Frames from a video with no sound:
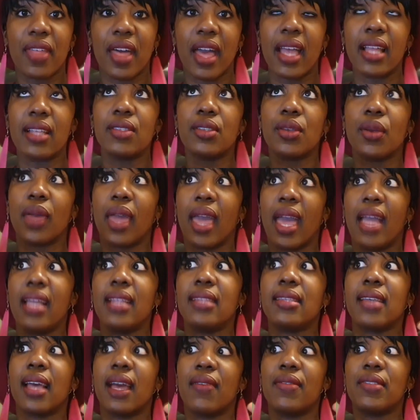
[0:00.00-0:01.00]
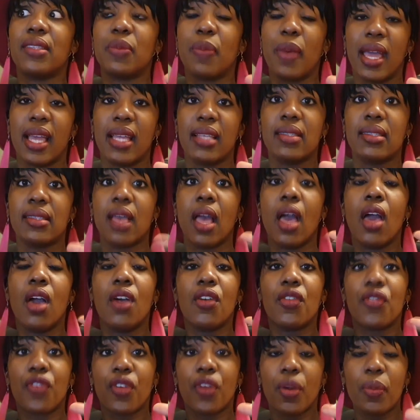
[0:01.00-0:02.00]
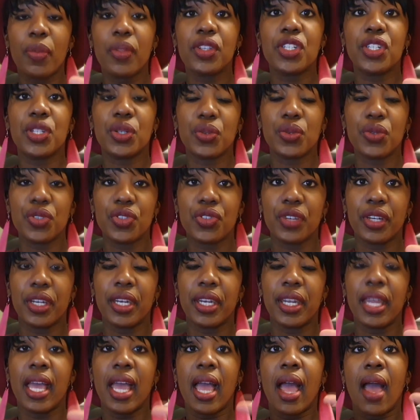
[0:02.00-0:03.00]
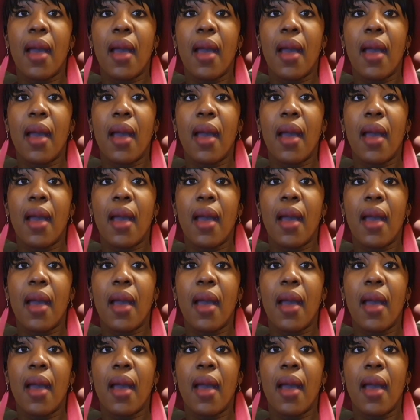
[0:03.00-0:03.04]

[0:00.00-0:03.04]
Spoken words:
that it's okay to have space from the children,